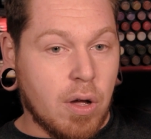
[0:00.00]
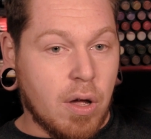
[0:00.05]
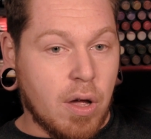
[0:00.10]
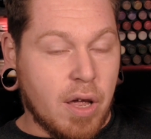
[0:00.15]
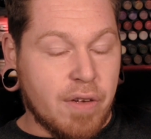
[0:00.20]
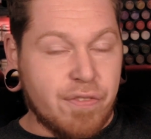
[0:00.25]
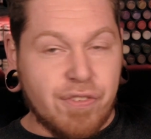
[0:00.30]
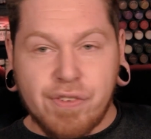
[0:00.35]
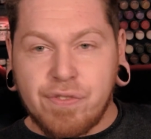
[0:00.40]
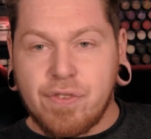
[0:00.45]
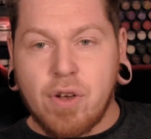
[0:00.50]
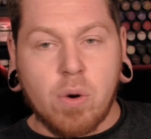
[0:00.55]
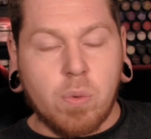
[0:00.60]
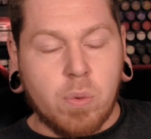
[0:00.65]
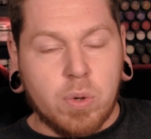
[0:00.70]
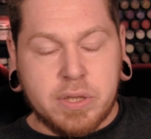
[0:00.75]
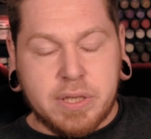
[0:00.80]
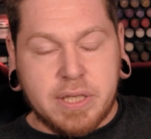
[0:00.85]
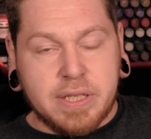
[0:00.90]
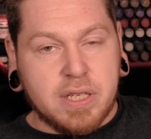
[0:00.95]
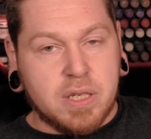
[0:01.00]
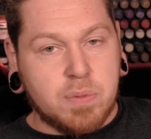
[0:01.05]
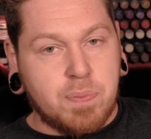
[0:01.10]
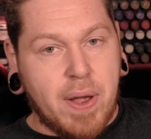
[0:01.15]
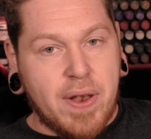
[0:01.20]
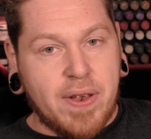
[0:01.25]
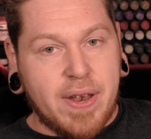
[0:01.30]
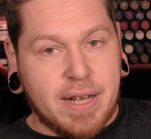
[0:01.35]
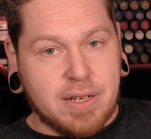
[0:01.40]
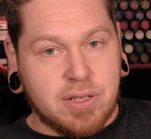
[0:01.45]
if you're not wanting to
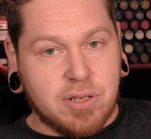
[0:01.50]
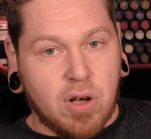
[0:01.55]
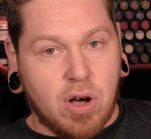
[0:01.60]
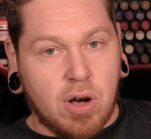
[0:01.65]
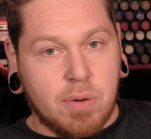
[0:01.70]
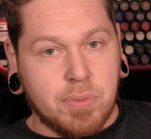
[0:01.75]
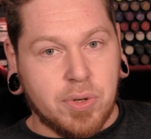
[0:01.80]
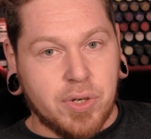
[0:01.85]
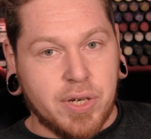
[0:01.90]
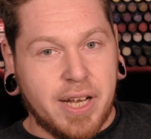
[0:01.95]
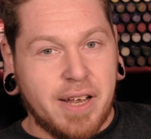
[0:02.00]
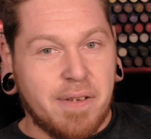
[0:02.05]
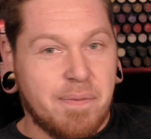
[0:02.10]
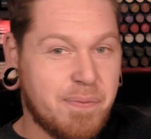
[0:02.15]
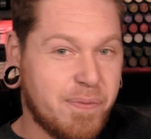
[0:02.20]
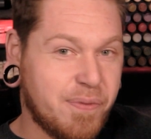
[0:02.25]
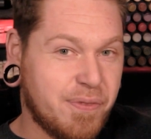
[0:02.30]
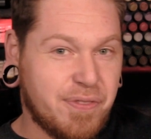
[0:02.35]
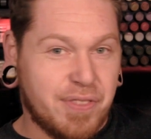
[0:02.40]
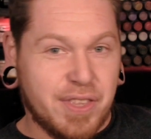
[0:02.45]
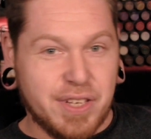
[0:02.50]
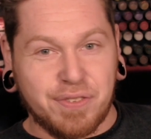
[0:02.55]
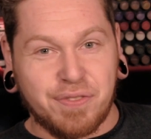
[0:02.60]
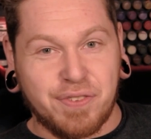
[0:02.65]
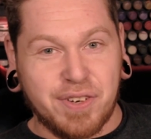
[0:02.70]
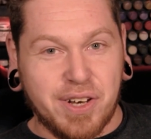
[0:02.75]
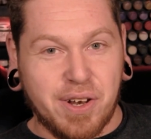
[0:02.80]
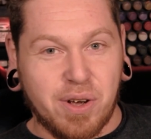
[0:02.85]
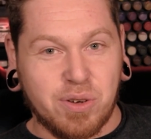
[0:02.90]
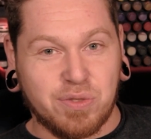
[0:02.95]
spend that sort of money, this
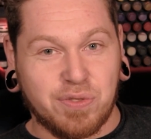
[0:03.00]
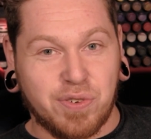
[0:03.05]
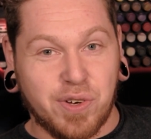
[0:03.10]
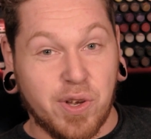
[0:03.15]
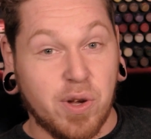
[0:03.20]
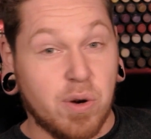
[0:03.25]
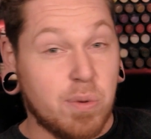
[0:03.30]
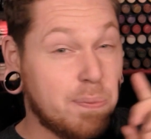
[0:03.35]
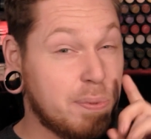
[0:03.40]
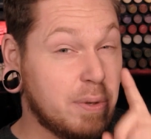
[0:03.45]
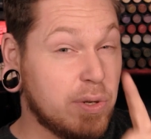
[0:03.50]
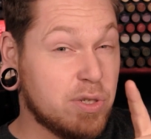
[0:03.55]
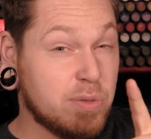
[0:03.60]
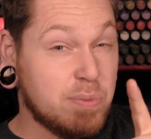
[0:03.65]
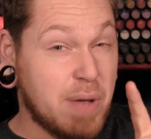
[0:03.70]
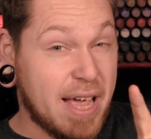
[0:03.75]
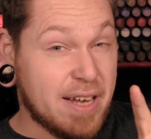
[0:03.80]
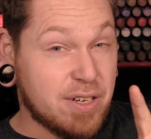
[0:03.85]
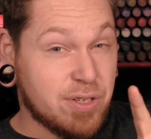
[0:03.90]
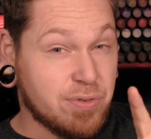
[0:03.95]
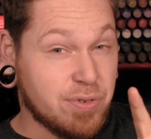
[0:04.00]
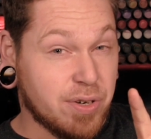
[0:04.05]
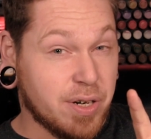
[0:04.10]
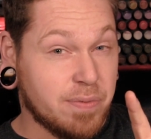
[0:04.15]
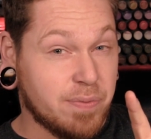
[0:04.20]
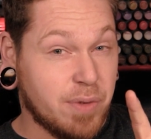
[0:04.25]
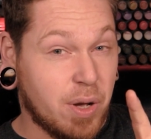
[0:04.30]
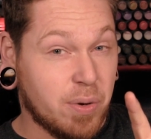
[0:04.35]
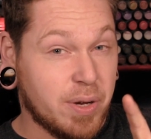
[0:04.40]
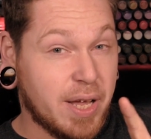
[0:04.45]
video is for you, plus extra,
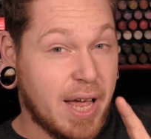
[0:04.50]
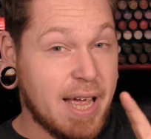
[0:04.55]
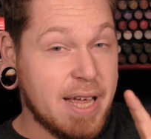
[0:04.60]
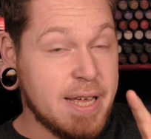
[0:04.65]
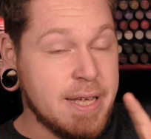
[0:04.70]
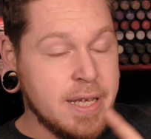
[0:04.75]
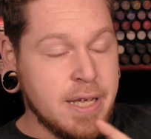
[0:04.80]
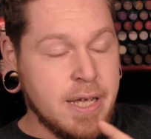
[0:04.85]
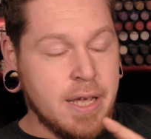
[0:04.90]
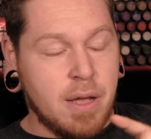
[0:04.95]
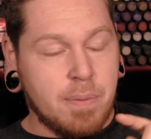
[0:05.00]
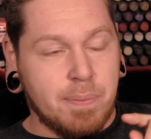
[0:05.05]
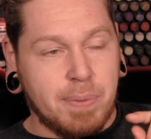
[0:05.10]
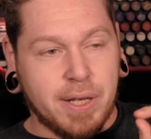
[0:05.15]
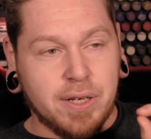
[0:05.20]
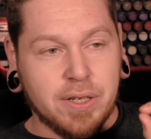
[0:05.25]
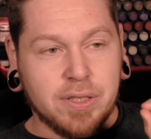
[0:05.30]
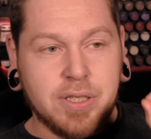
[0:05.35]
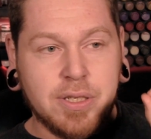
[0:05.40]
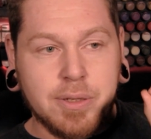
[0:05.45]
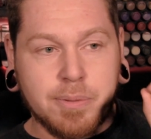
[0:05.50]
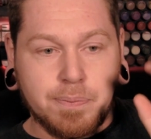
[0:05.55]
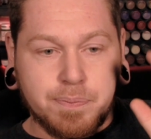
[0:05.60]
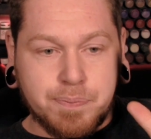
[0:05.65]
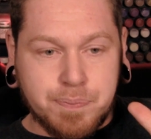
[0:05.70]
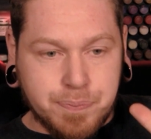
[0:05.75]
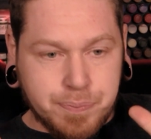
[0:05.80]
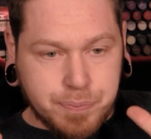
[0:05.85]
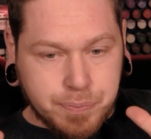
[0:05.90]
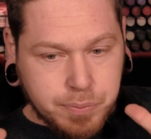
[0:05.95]
okay? Because
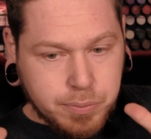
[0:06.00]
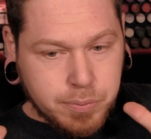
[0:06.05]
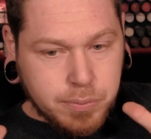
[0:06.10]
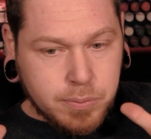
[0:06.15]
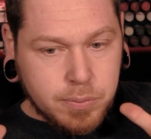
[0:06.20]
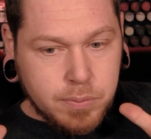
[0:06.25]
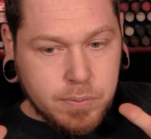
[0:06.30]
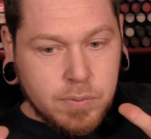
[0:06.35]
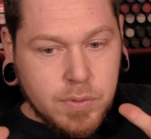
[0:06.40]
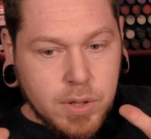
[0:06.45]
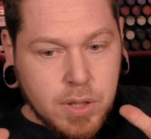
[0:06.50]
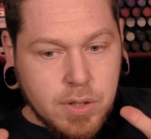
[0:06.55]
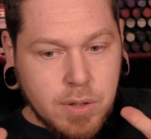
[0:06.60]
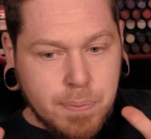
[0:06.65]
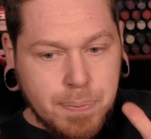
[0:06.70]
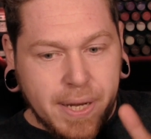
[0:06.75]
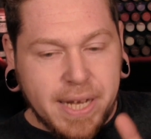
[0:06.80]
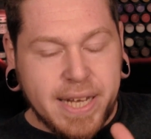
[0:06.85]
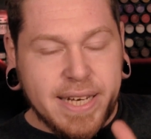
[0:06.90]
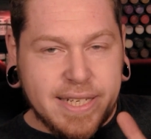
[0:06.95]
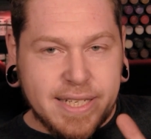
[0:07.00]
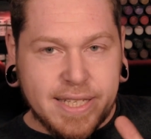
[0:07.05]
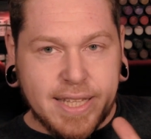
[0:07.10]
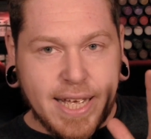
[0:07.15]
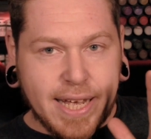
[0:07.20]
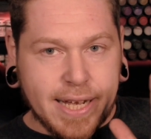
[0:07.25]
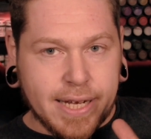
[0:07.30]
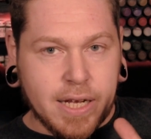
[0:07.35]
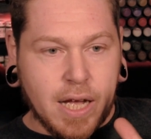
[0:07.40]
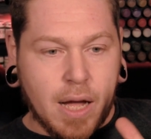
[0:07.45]
the biggest
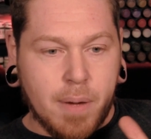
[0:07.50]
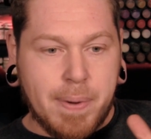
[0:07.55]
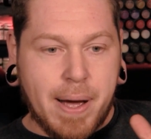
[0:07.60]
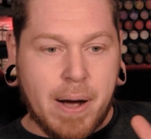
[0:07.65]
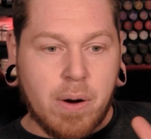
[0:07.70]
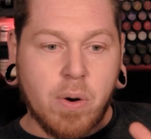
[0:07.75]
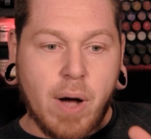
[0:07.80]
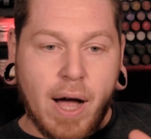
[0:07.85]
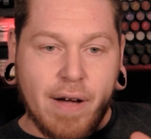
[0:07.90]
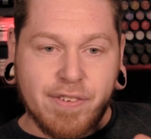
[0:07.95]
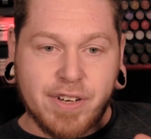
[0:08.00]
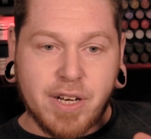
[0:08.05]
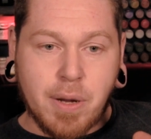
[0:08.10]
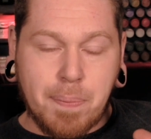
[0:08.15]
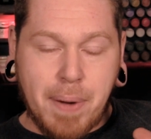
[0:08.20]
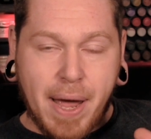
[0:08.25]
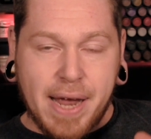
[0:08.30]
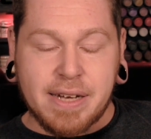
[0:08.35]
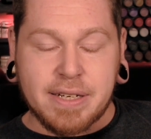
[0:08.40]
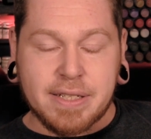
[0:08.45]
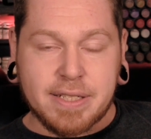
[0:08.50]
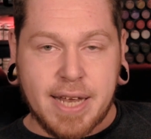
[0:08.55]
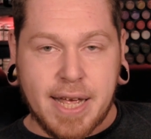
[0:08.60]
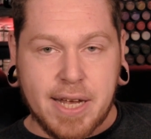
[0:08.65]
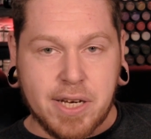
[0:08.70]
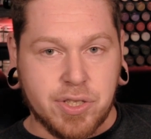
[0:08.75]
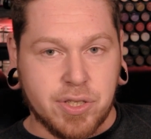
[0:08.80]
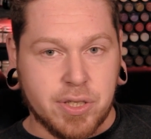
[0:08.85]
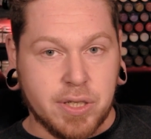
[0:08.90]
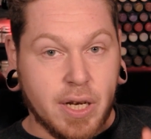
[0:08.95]
thing about having a paint
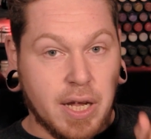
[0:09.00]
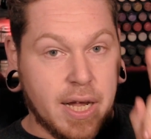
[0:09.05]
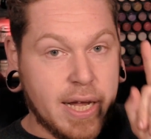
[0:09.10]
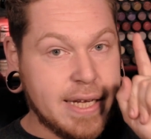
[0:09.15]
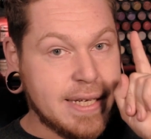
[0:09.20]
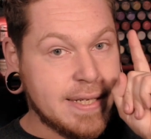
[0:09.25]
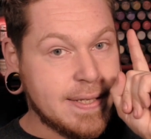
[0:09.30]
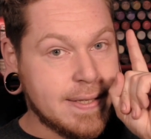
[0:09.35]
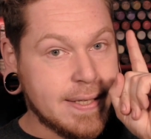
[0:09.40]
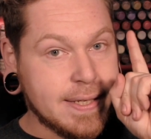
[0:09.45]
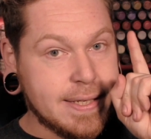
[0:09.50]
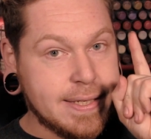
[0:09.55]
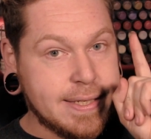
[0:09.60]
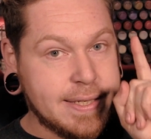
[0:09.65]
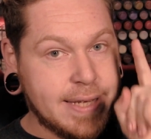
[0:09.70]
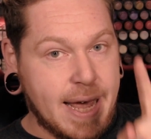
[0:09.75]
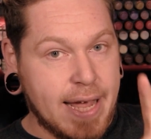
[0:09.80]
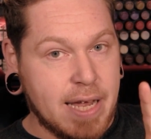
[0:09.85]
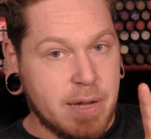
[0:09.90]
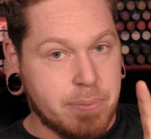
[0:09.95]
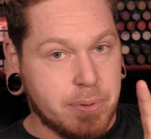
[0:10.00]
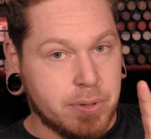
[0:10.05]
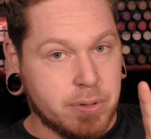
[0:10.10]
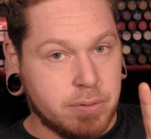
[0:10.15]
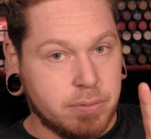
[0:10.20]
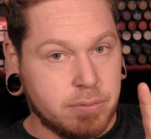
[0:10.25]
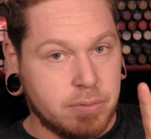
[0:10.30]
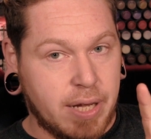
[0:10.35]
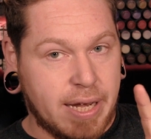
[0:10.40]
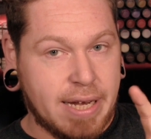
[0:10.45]
station, it's the table,
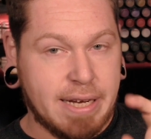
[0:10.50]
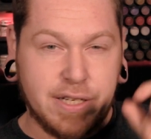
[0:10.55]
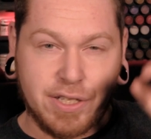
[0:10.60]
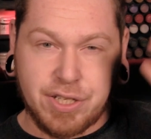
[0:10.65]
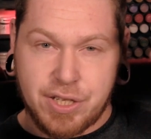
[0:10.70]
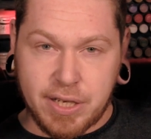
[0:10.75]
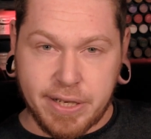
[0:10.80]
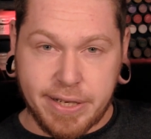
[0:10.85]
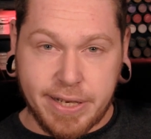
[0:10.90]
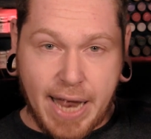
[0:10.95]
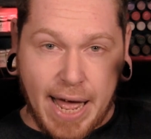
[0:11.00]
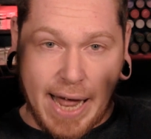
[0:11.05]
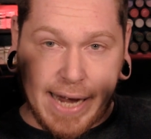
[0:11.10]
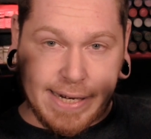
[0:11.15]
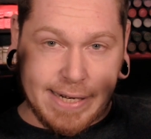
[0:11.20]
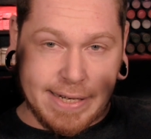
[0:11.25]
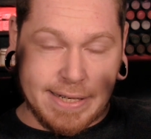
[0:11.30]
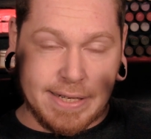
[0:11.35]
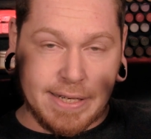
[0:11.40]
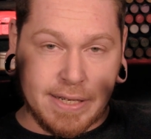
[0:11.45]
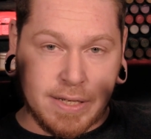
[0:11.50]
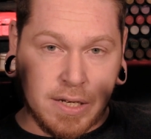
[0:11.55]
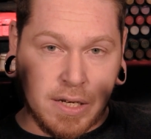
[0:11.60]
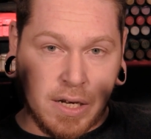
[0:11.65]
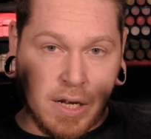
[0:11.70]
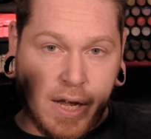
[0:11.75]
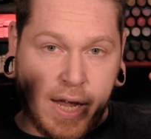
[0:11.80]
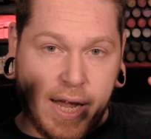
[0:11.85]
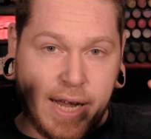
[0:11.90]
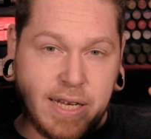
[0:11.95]
it's your lights,
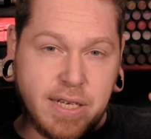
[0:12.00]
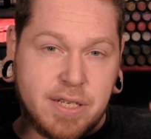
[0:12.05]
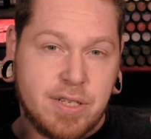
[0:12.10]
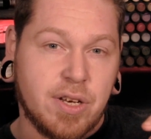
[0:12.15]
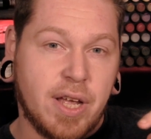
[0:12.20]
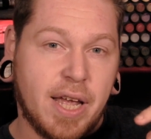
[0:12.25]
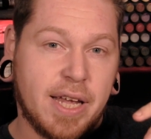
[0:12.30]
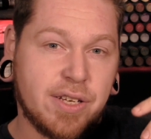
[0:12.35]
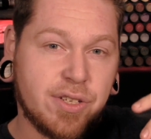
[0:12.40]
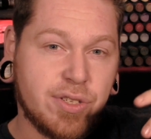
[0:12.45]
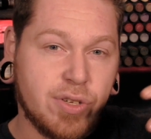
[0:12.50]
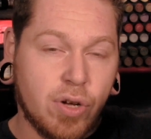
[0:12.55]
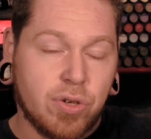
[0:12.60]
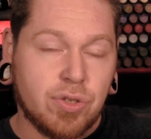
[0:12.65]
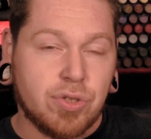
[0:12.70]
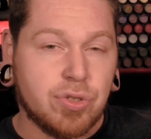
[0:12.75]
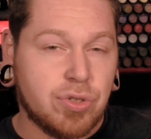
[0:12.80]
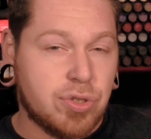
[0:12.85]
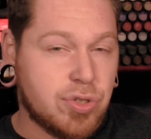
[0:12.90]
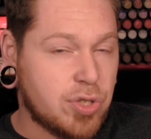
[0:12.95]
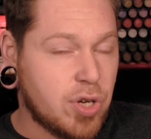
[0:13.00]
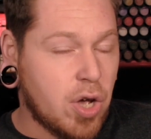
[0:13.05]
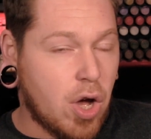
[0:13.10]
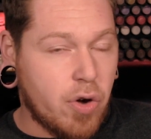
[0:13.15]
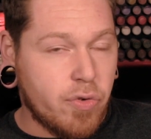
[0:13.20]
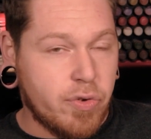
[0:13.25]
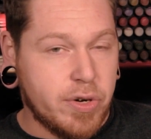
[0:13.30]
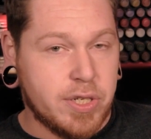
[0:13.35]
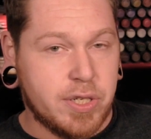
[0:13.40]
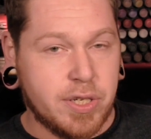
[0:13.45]
it's not just
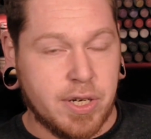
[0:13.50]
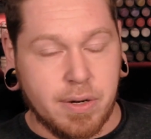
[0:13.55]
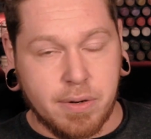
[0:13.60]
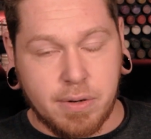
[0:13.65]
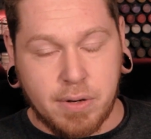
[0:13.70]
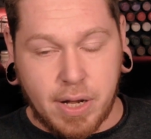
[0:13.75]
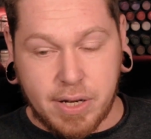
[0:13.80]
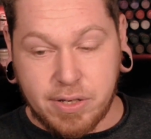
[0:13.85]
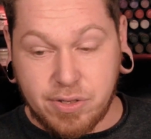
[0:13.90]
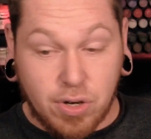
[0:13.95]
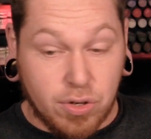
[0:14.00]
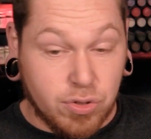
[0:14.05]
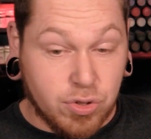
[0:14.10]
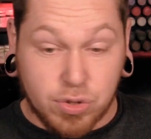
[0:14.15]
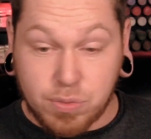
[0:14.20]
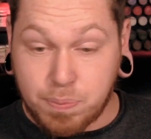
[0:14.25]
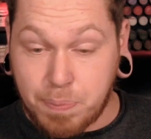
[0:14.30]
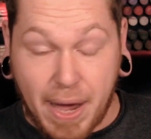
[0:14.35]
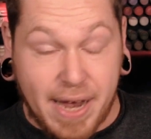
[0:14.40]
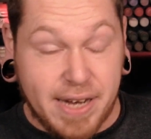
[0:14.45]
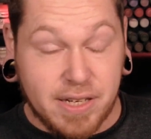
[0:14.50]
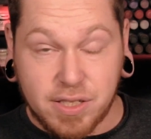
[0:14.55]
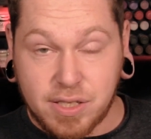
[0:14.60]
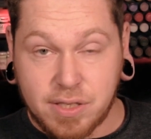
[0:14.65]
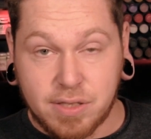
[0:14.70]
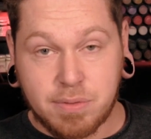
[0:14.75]
storage, it's not just paint